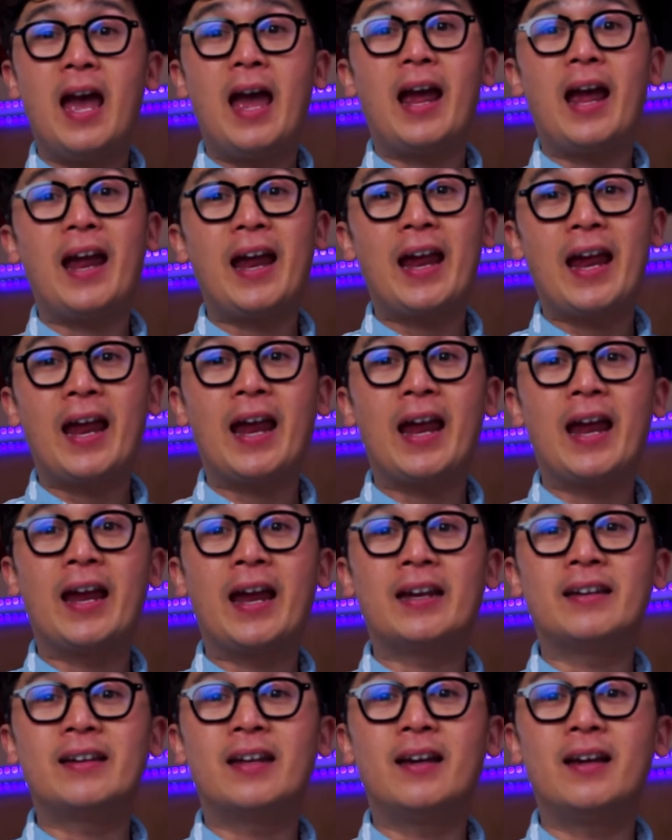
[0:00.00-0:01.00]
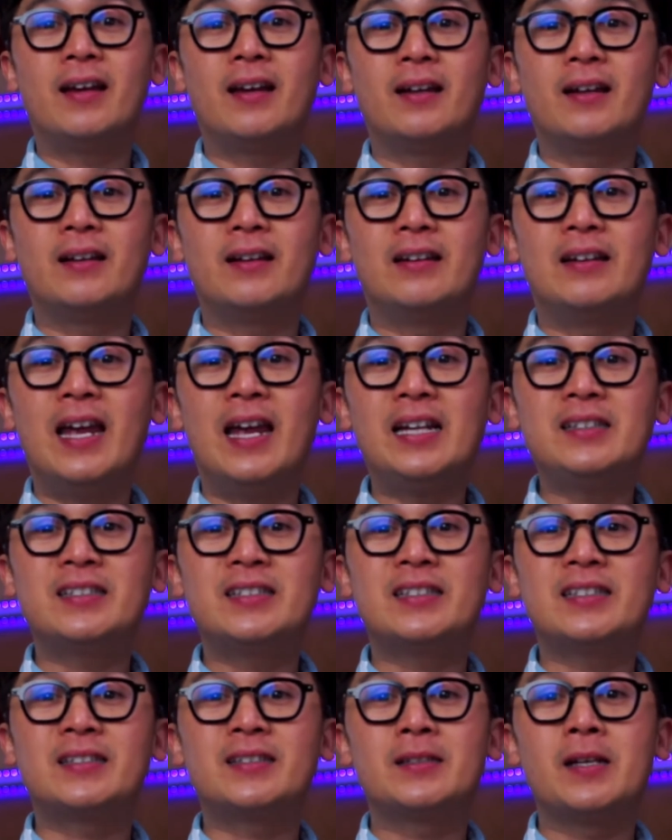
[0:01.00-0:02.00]
and
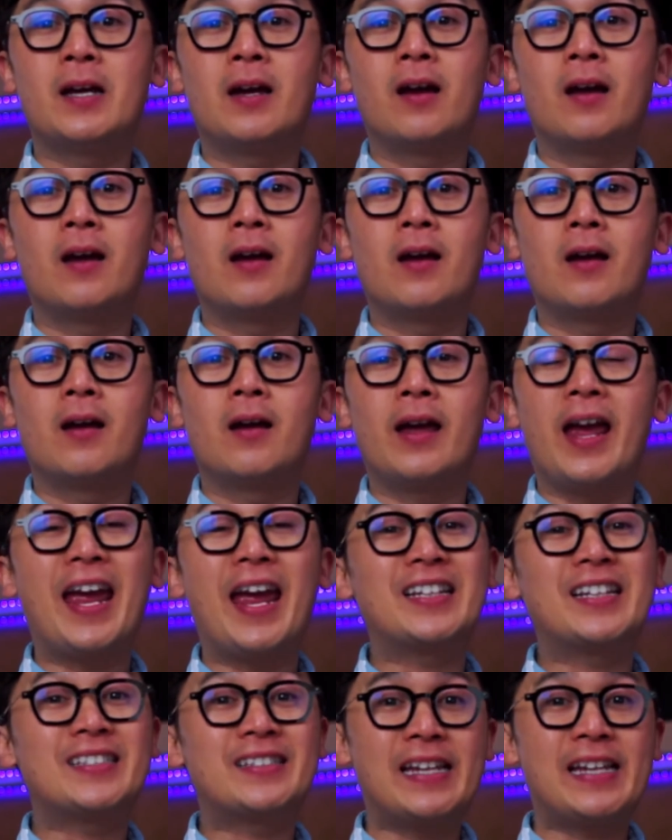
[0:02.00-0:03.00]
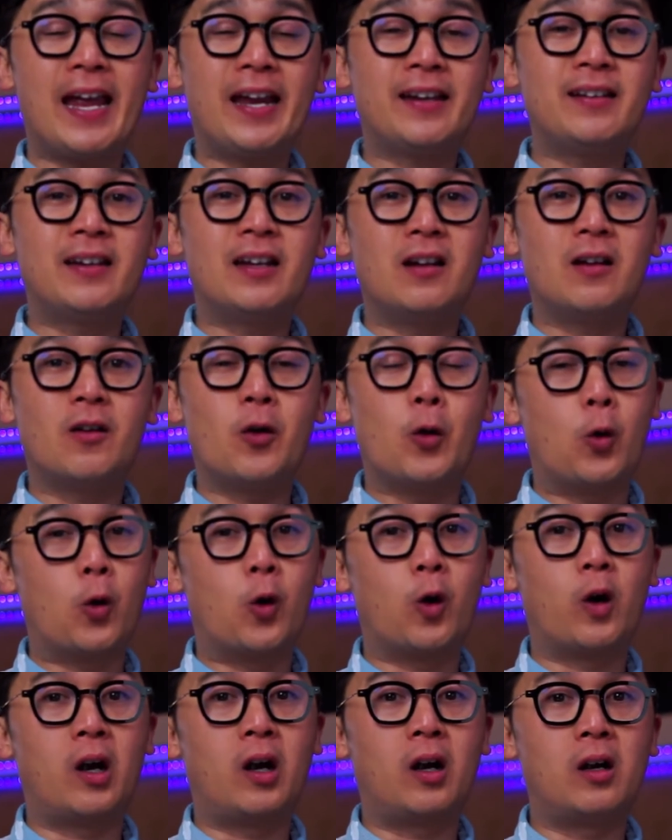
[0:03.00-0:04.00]
let's extend
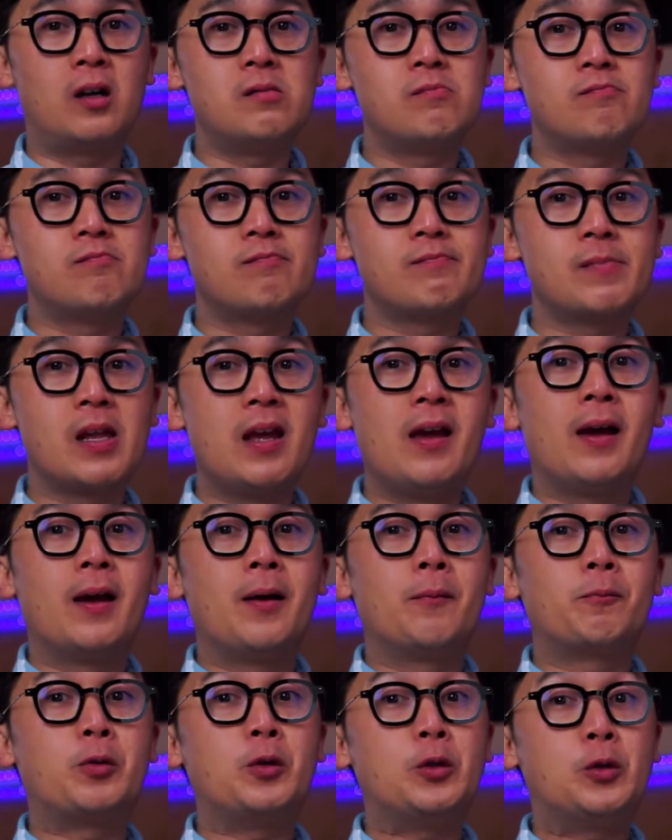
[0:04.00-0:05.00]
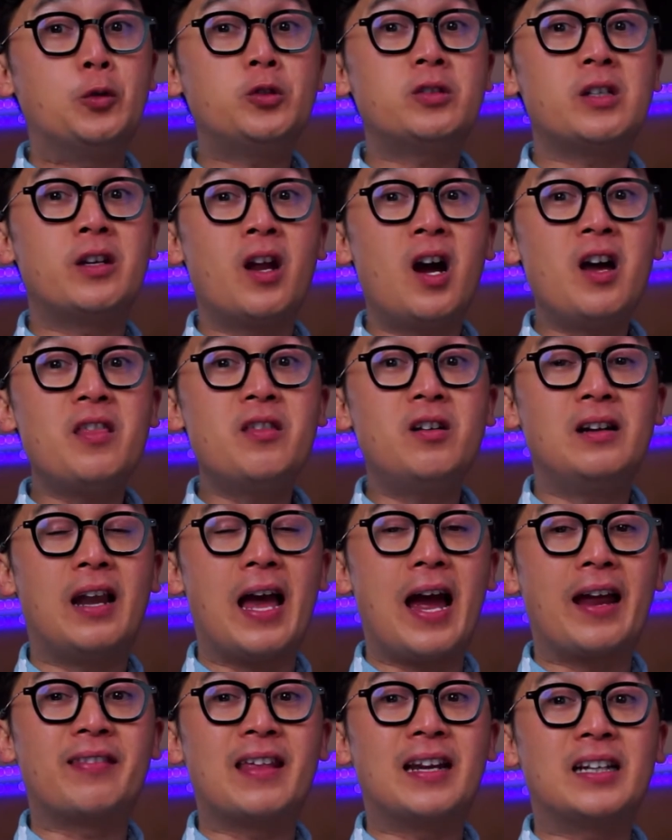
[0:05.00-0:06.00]
or produce another
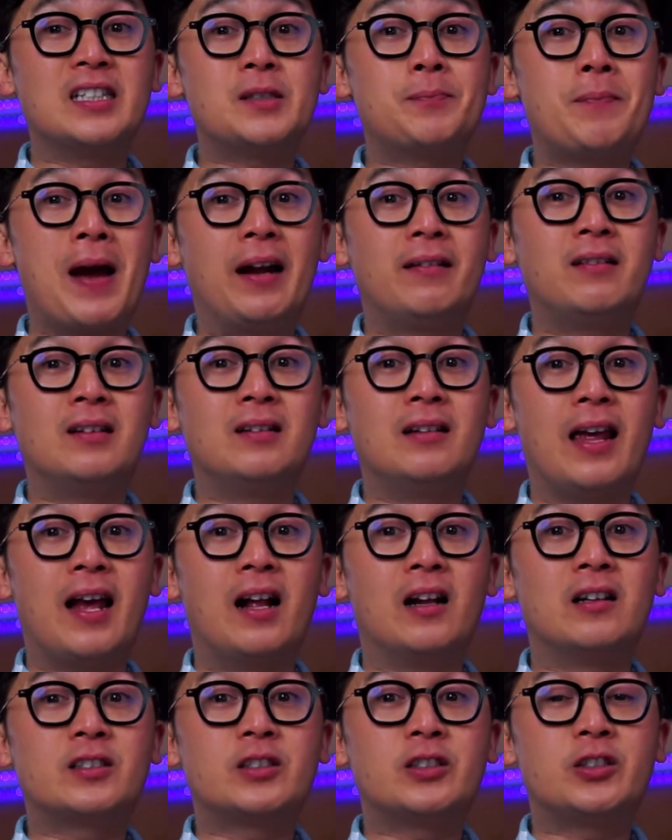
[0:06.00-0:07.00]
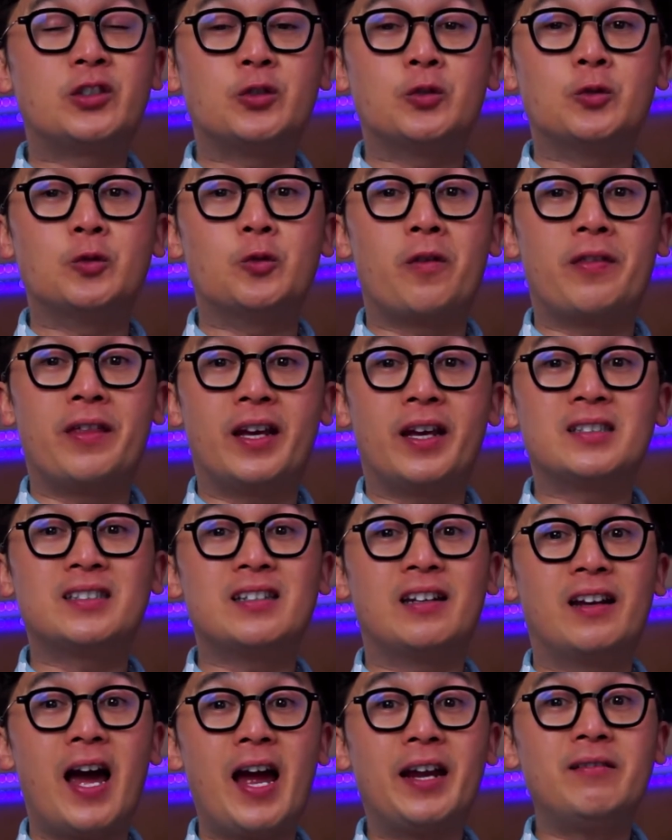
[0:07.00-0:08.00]
line that is parallel to this
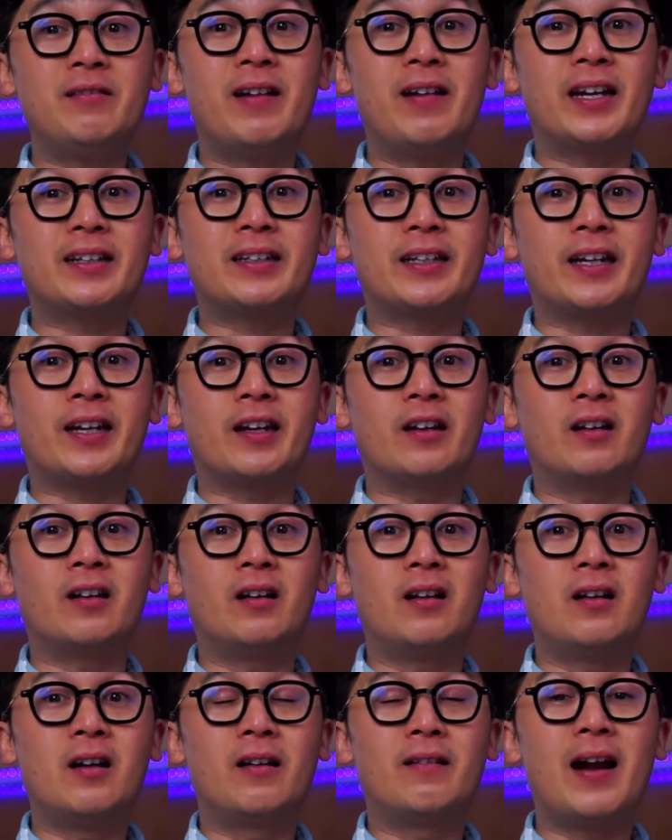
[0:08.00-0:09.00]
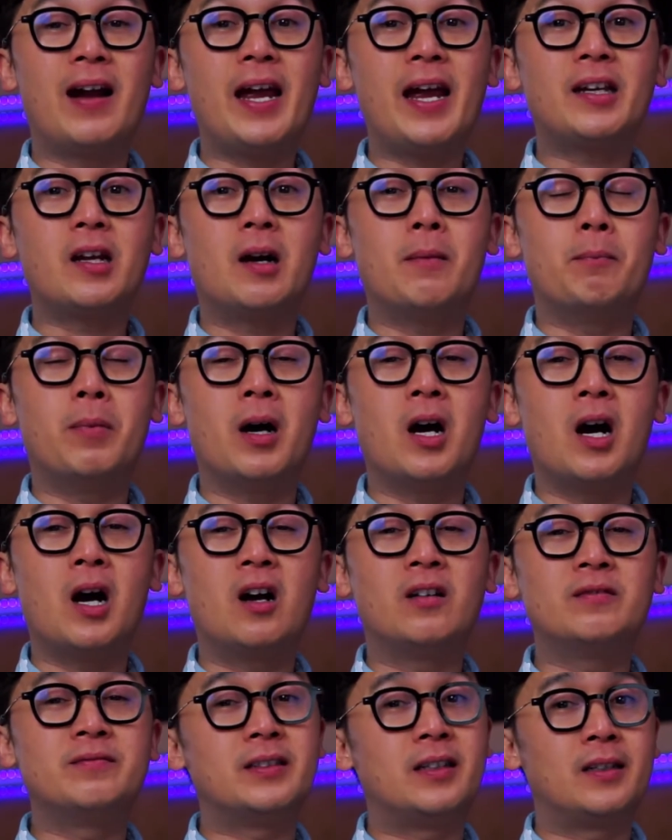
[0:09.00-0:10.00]
line right here, right above